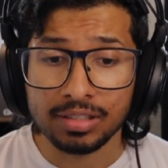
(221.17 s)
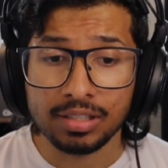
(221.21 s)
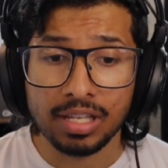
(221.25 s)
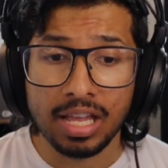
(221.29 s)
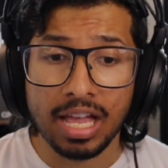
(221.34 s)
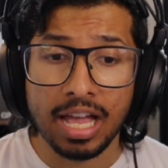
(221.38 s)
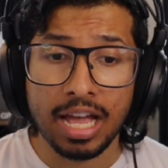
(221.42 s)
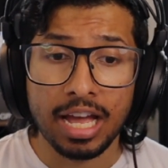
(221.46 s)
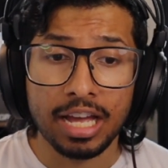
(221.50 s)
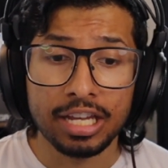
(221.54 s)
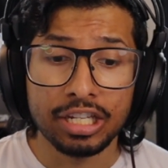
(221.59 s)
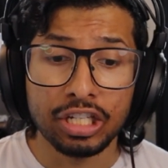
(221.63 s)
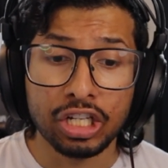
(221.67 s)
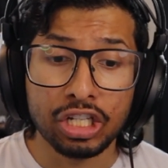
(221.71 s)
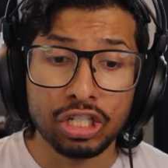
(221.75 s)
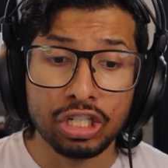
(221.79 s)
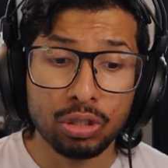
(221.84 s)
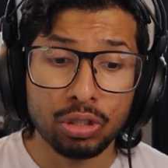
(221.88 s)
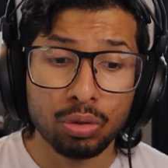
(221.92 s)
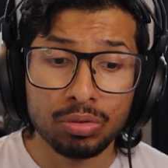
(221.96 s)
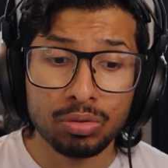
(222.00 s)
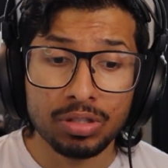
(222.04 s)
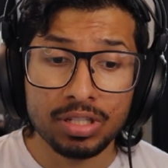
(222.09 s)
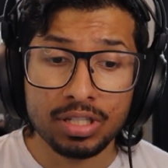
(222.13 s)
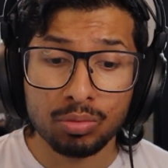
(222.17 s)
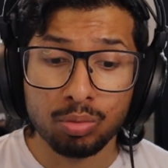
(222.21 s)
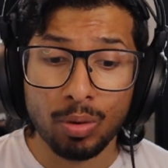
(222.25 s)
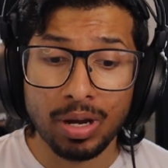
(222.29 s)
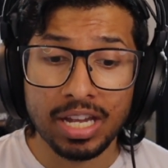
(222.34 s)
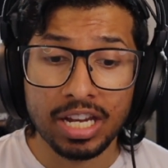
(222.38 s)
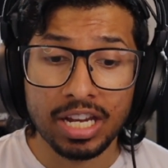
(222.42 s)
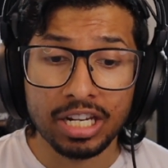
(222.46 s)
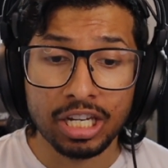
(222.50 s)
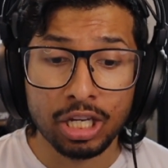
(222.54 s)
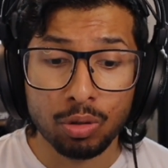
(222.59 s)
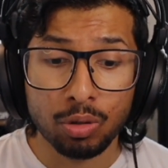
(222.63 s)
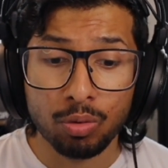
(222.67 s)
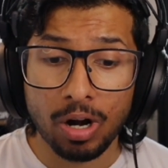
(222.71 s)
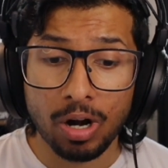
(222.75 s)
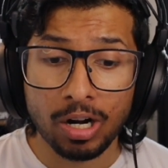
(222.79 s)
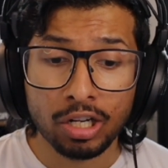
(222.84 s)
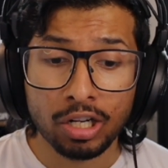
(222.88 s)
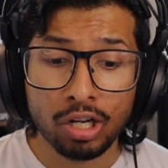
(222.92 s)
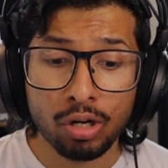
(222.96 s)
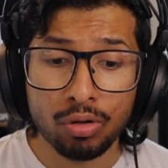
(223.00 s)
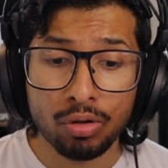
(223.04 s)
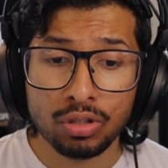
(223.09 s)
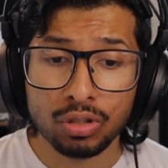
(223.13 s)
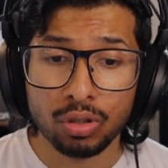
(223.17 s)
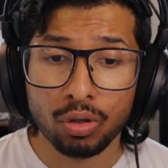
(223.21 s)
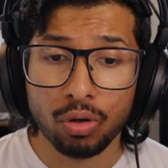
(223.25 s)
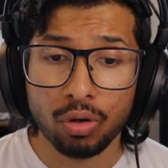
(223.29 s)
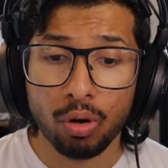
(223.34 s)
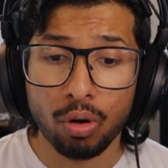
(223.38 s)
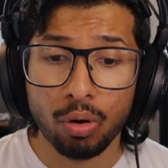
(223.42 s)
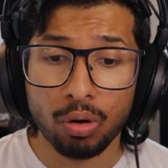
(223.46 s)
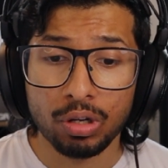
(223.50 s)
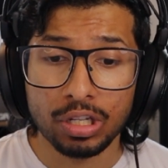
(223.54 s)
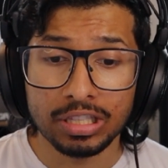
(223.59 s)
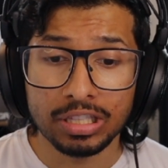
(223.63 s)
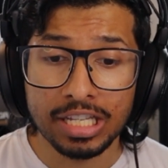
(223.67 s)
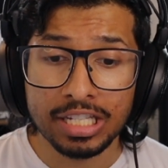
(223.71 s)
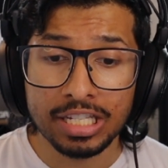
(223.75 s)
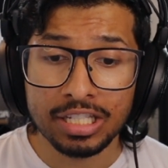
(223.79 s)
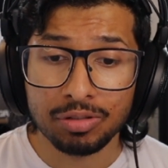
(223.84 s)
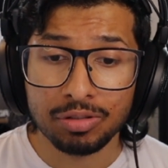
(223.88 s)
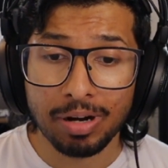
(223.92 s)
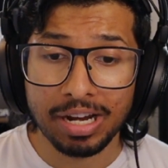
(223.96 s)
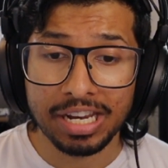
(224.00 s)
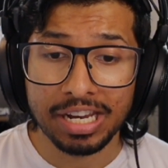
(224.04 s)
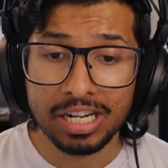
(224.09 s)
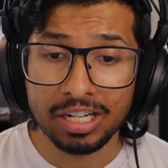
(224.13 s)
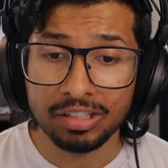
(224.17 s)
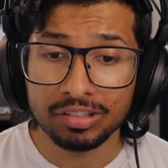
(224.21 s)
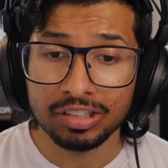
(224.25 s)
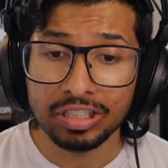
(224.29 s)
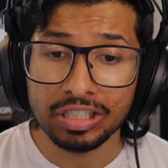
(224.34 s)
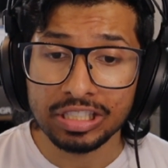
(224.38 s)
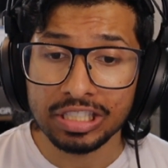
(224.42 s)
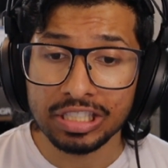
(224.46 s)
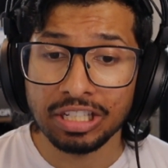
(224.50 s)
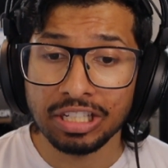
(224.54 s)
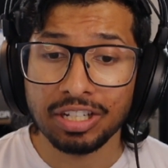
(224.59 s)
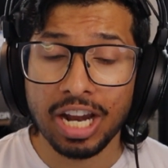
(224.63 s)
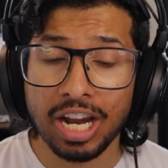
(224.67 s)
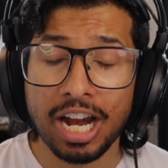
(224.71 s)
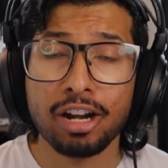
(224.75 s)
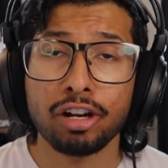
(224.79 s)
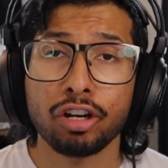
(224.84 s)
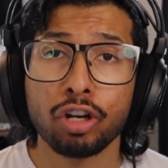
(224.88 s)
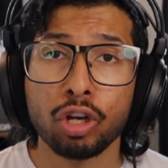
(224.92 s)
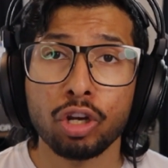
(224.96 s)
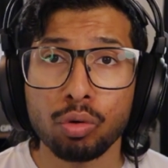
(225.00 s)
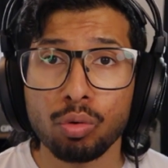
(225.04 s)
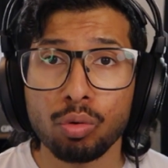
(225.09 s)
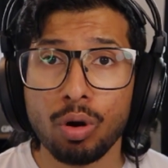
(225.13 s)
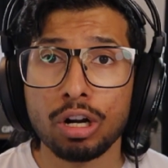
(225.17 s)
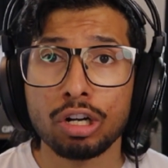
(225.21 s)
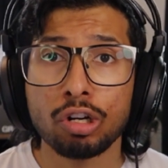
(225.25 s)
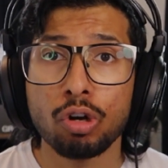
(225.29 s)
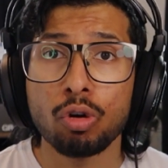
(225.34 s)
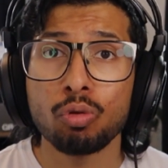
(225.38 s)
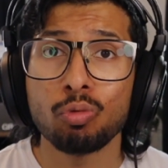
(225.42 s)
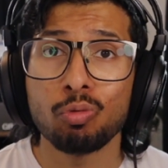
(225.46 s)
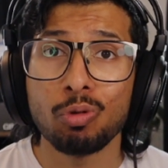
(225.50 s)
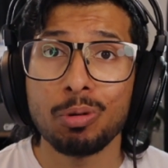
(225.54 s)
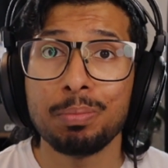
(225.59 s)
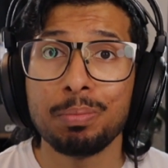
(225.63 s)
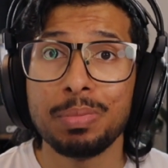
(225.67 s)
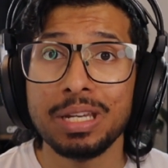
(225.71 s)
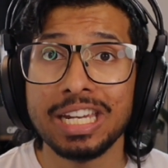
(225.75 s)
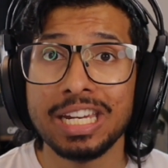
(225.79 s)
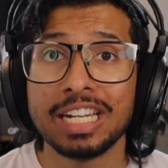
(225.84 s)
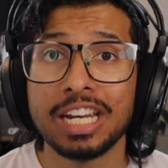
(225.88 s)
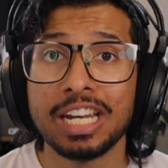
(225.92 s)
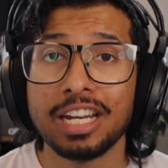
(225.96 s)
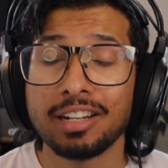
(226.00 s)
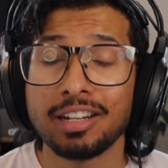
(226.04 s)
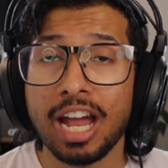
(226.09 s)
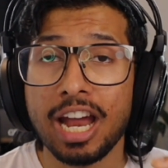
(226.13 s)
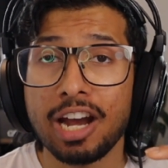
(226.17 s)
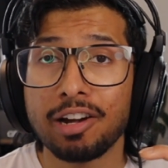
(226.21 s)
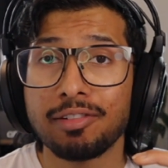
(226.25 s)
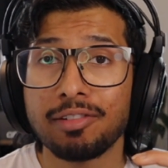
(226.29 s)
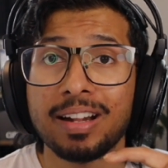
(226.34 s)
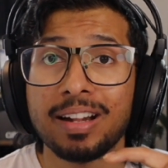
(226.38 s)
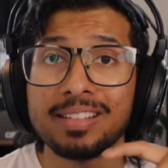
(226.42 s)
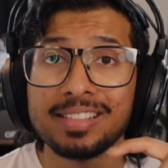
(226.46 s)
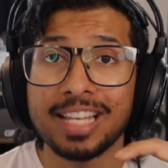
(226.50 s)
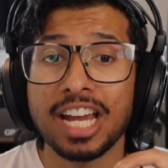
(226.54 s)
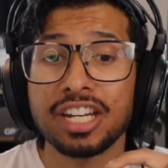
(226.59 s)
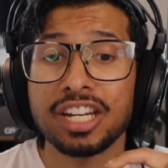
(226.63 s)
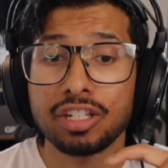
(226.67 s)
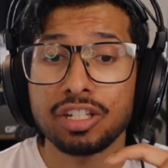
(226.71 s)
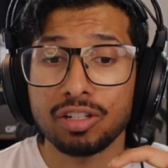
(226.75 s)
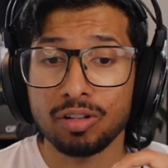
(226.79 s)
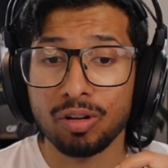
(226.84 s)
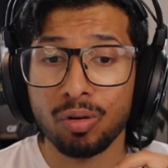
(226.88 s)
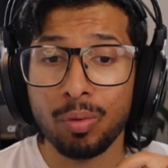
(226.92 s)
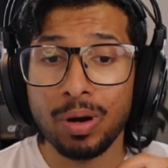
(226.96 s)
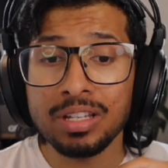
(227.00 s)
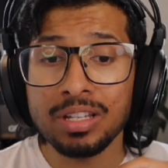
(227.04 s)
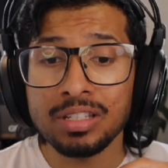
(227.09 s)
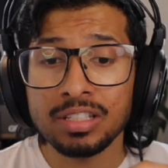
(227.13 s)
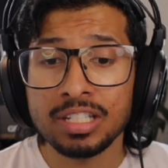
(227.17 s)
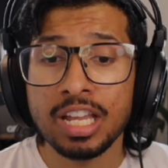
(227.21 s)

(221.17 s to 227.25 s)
You can do this via QR code. So this right here, this entire QR code would be an entire transaction request.